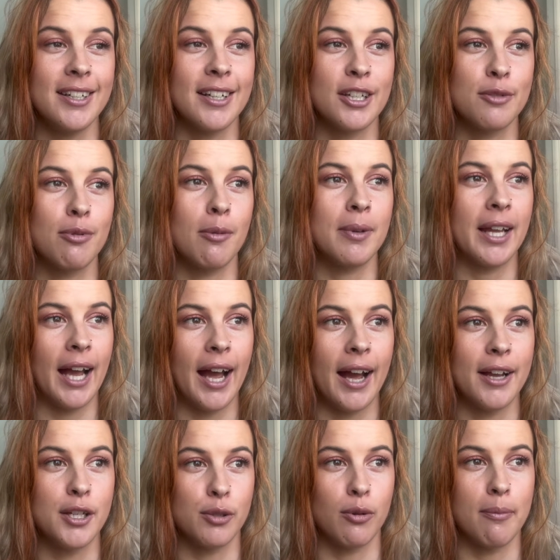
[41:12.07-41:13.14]
And it's probably
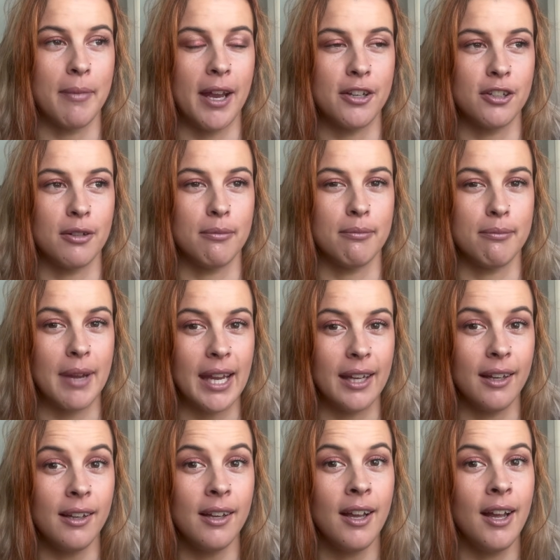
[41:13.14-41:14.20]
hard to imagine
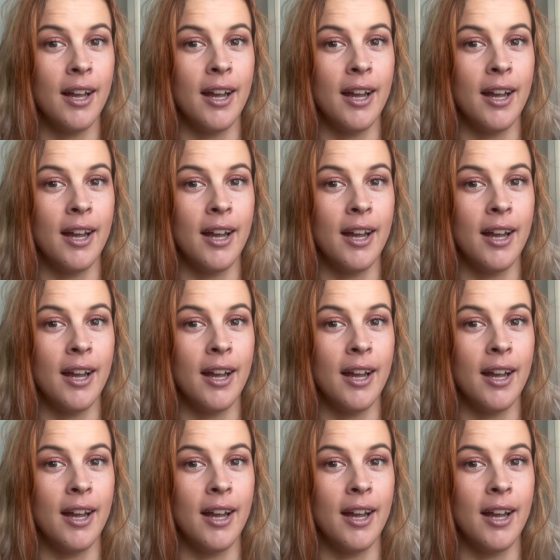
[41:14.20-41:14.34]
me